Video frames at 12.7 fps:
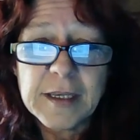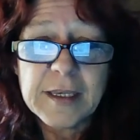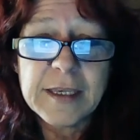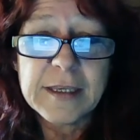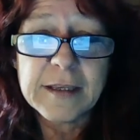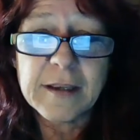
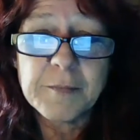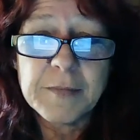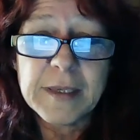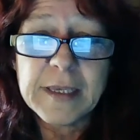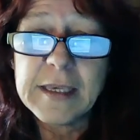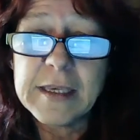He
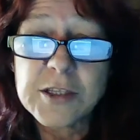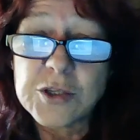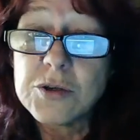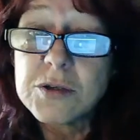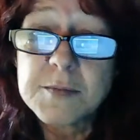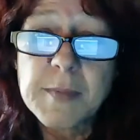has
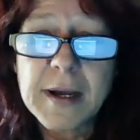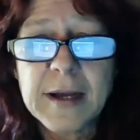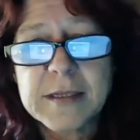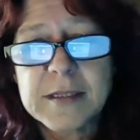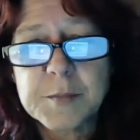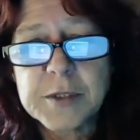used my
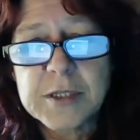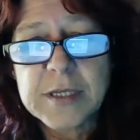husband